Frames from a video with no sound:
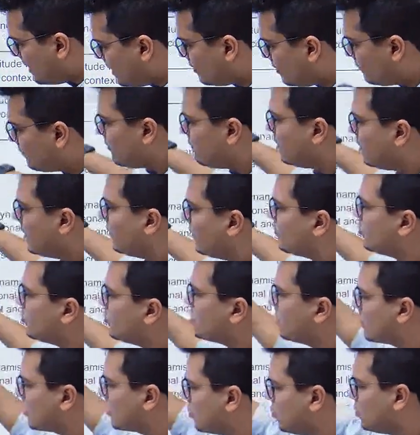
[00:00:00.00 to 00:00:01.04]
when we have to
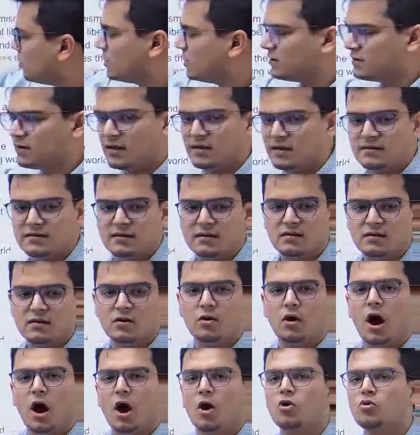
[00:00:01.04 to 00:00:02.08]
conclude this answer,
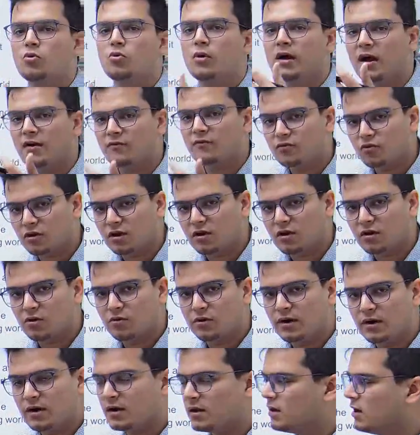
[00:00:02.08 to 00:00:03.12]
how do I have to conclude
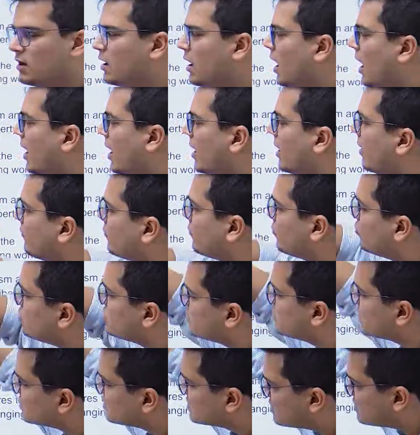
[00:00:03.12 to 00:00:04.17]
it? I have to
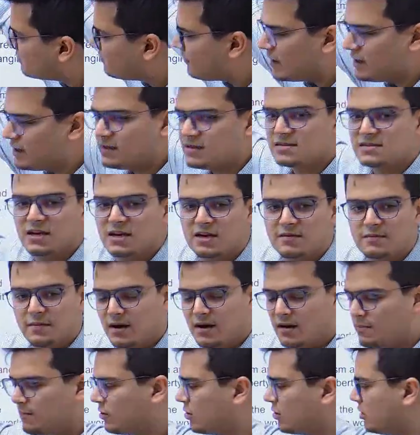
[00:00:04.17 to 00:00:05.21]
justify the statement,
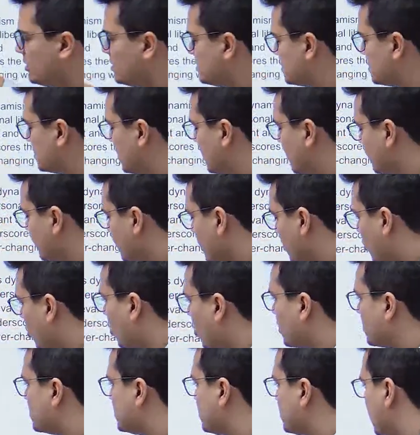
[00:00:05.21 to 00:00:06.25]
because
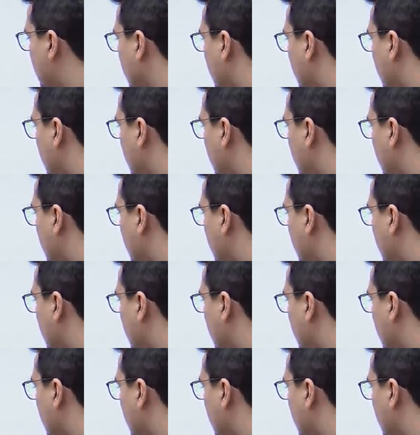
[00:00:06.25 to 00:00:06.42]
originally